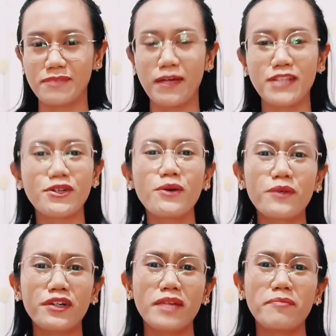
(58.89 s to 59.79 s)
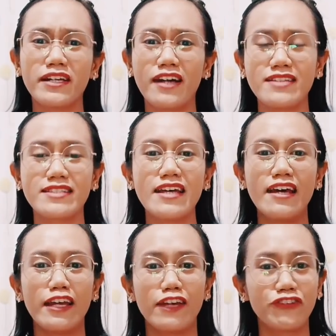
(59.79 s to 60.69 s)
But don't worry, because
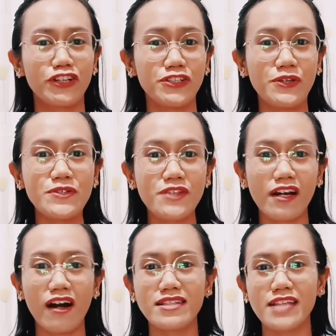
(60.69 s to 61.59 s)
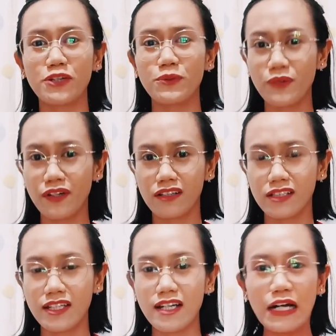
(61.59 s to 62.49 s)
if you're new to the call center
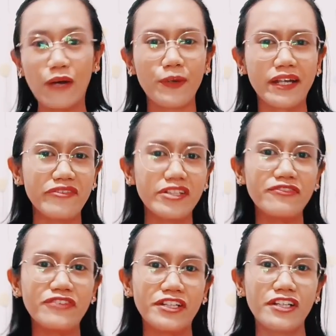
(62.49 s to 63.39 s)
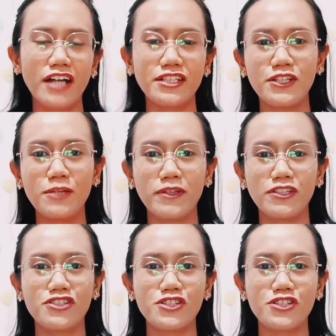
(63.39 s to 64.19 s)
world, or even if you're not new but you